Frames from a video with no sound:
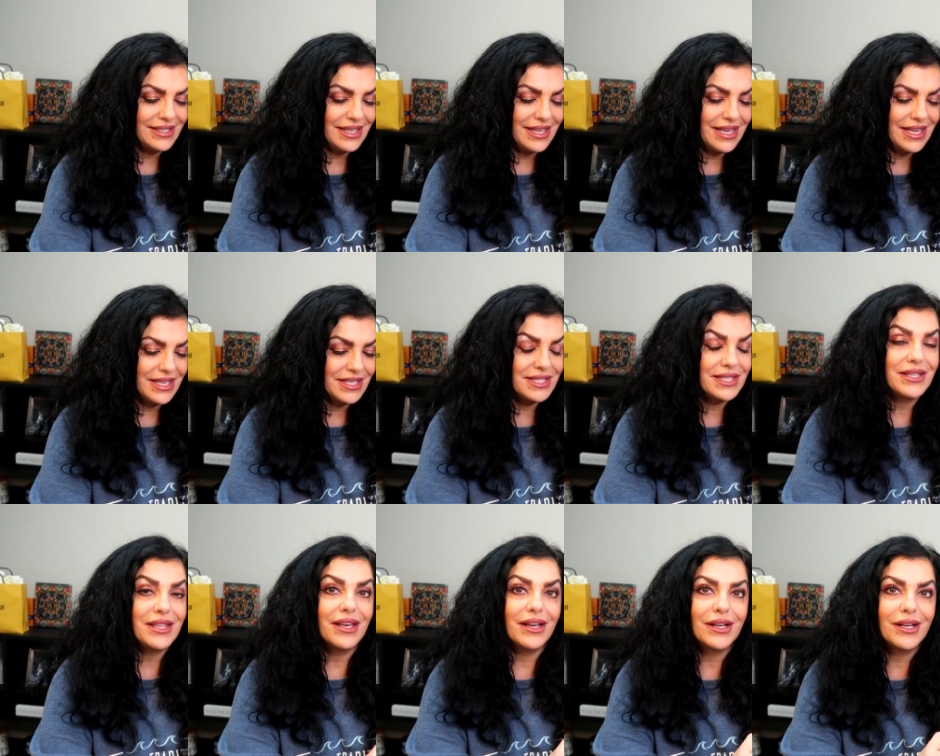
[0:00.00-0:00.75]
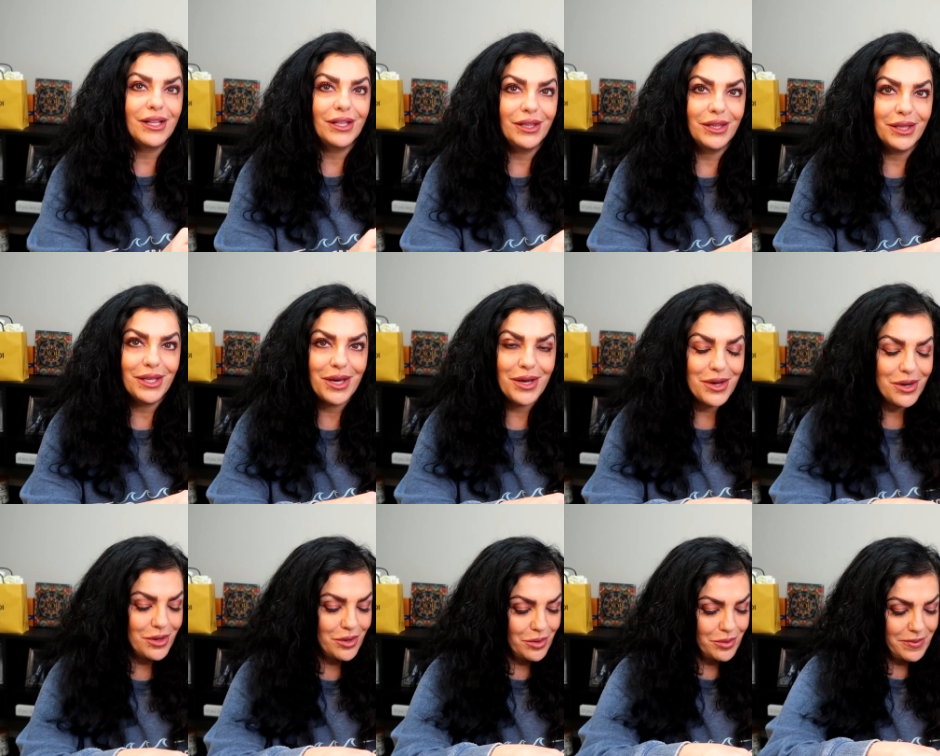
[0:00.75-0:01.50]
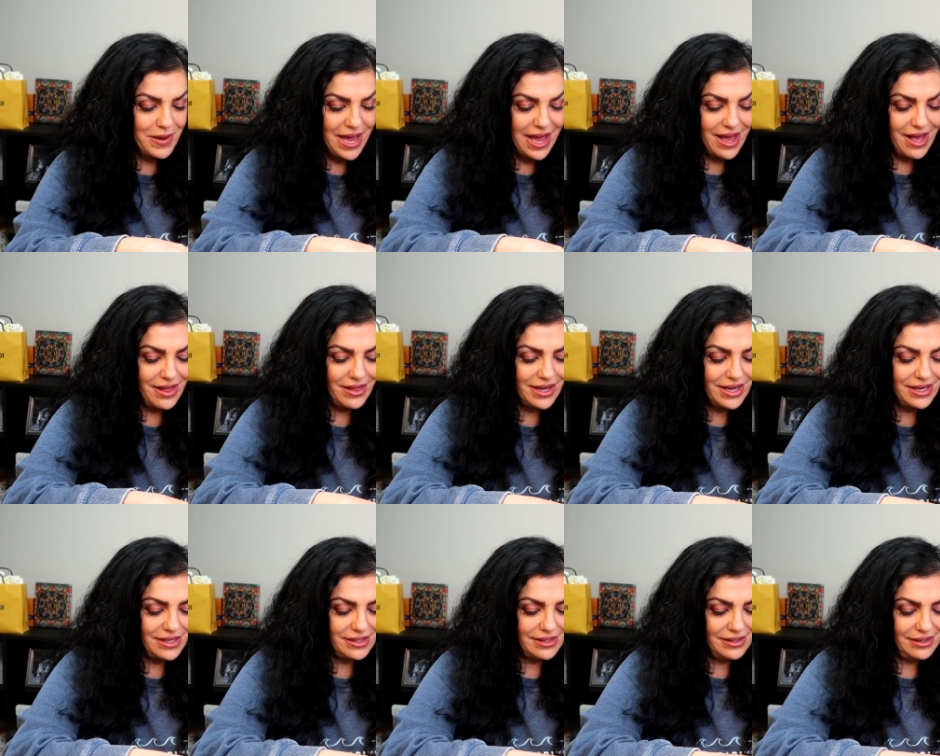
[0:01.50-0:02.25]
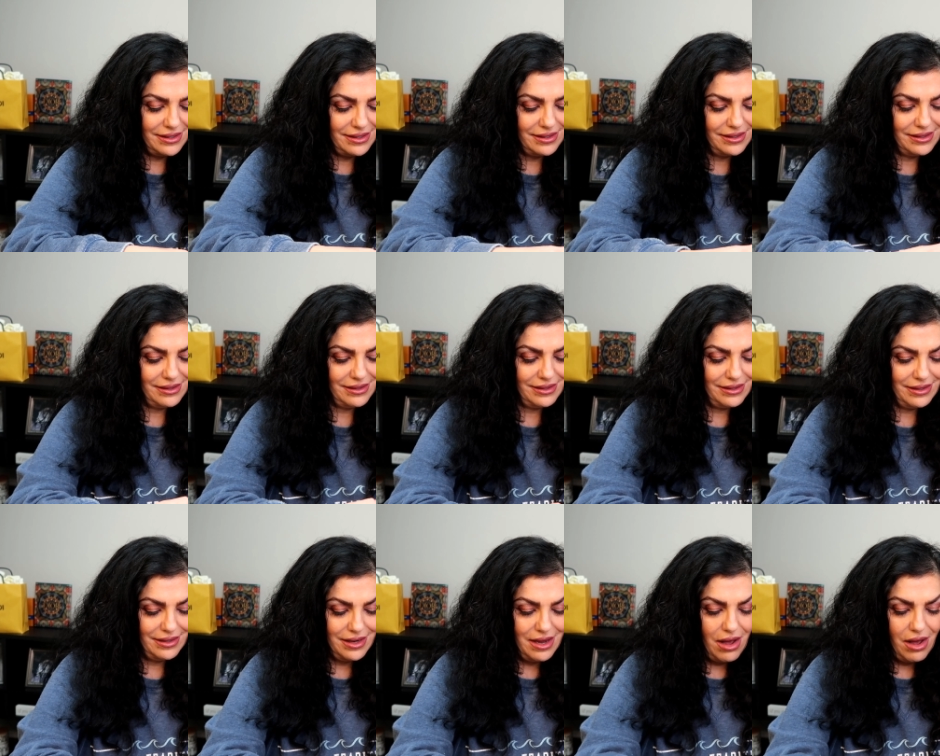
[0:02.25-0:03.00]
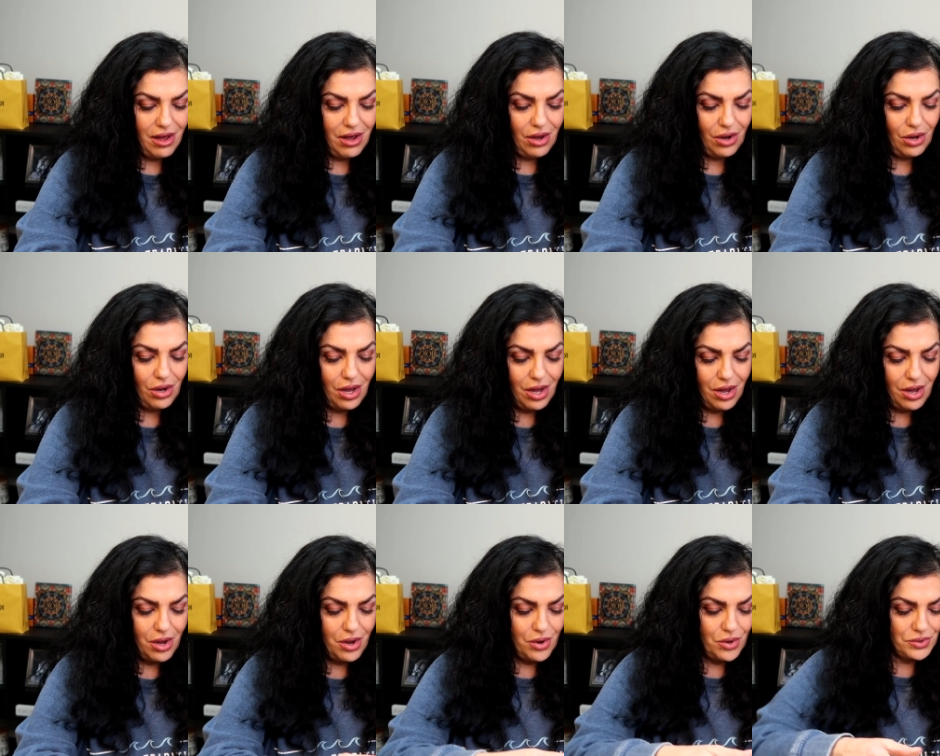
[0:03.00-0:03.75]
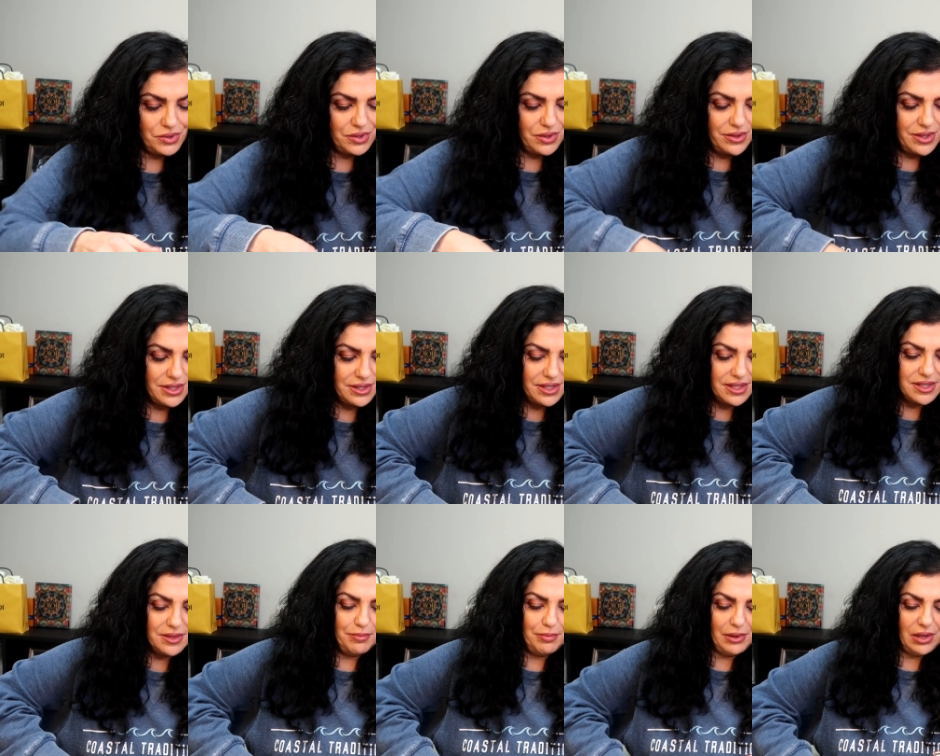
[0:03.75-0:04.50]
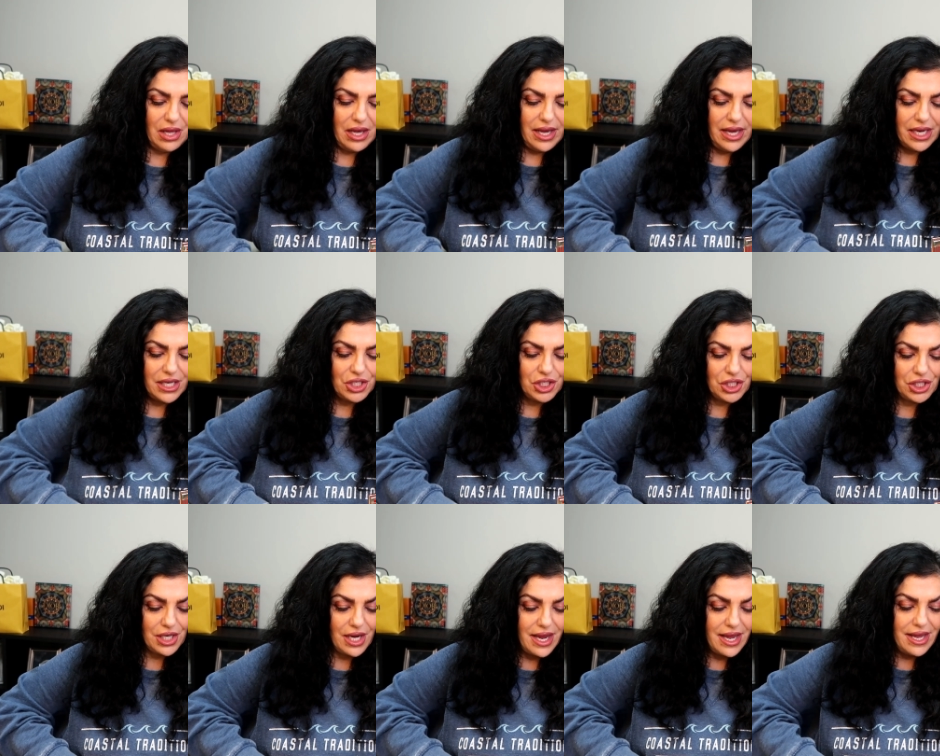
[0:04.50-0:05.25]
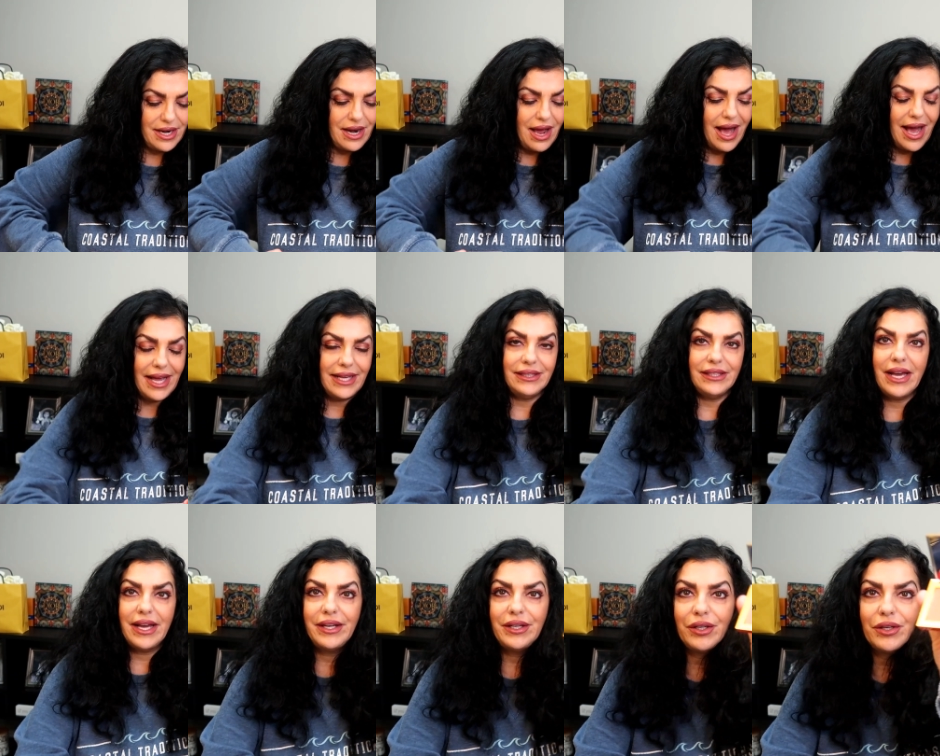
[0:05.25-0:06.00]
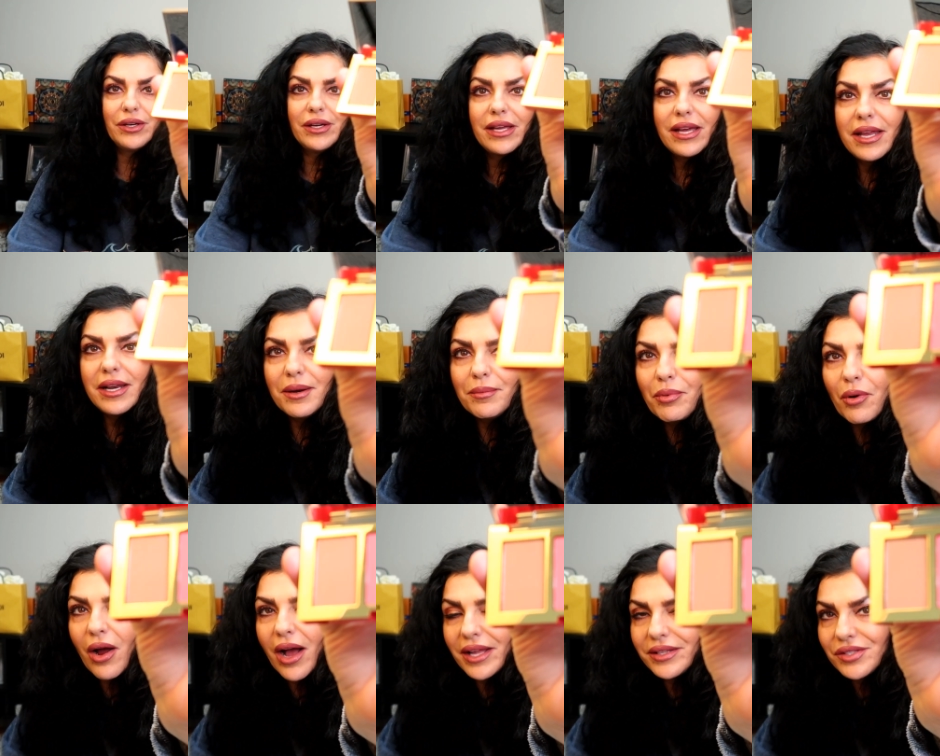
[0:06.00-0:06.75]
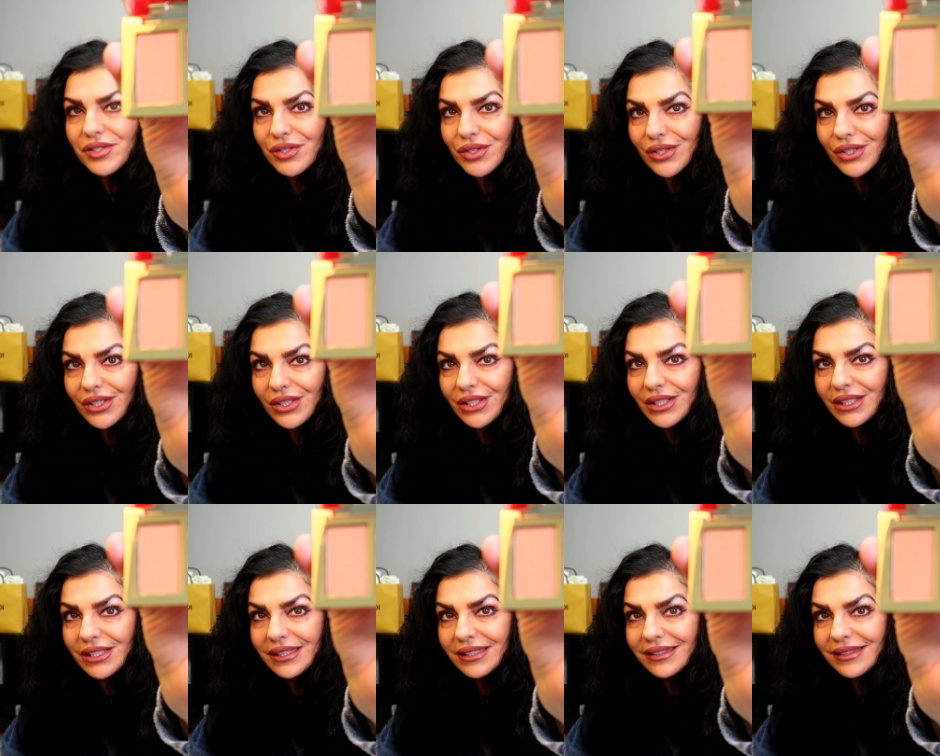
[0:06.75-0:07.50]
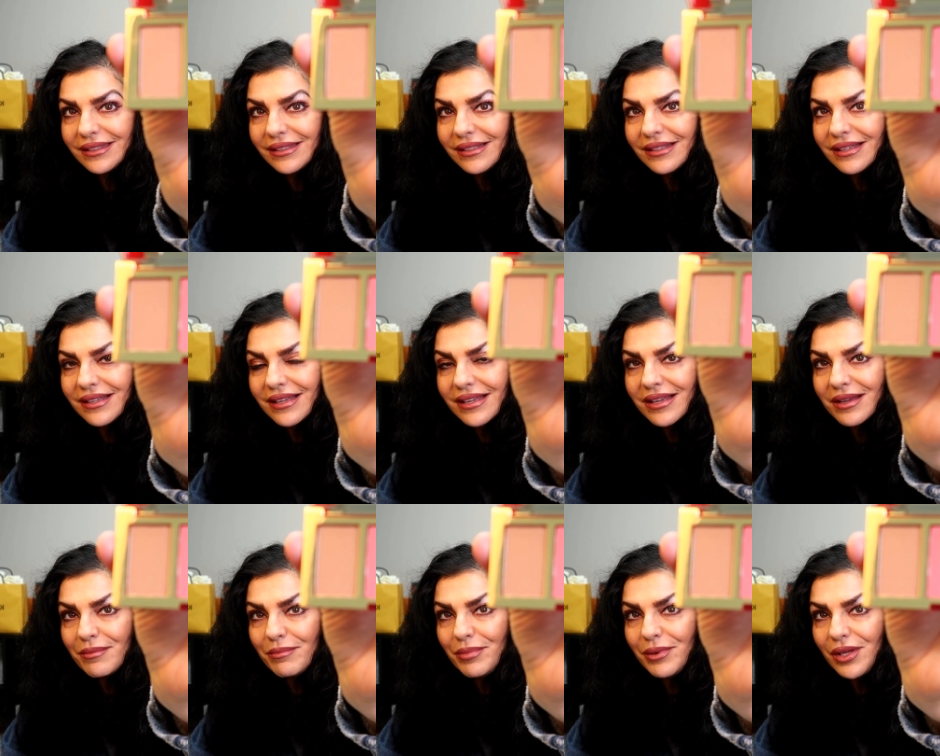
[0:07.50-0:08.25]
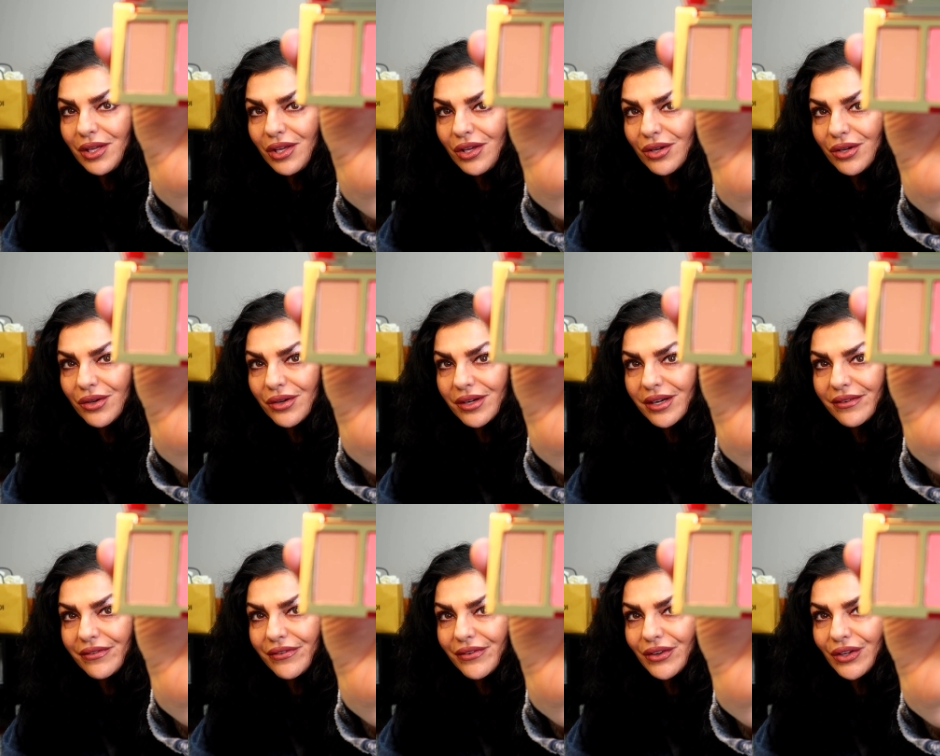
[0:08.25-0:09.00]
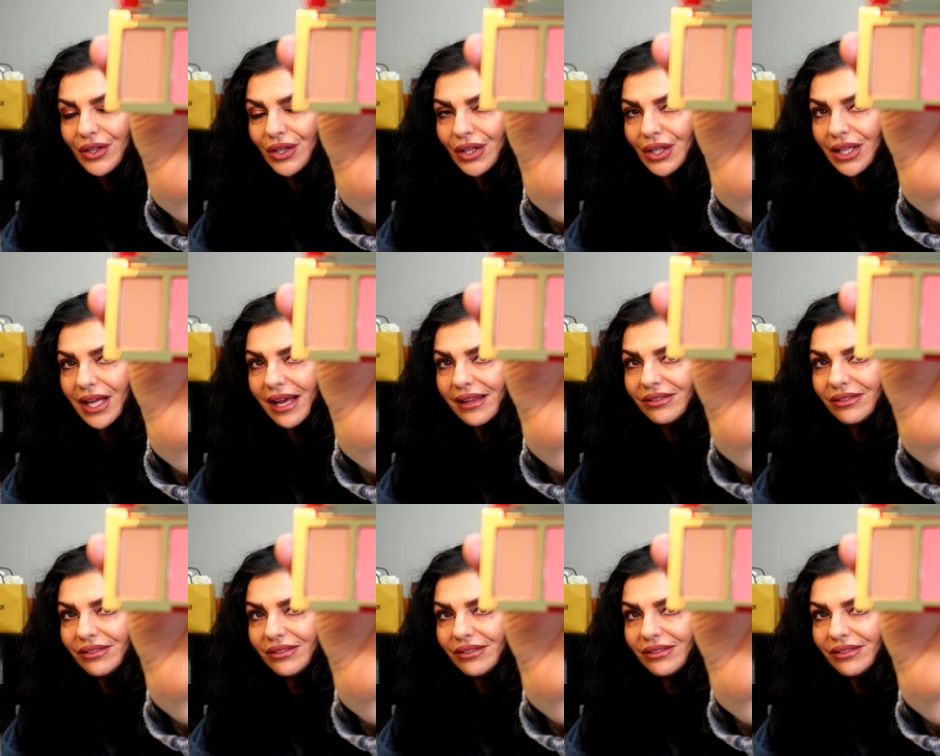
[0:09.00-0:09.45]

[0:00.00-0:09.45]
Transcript: This is the Glow palette. Oh, so this is blush and highlighter and a bronzer. Beautiful.